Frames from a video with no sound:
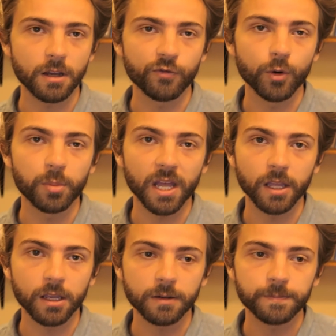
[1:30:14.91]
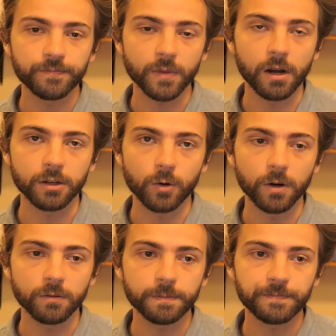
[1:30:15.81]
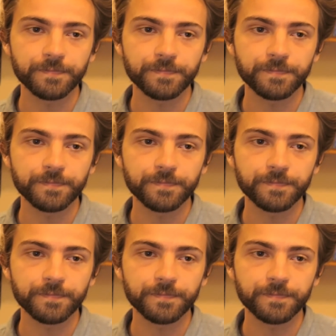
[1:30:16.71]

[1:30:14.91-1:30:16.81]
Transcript: of obeying." Unquote.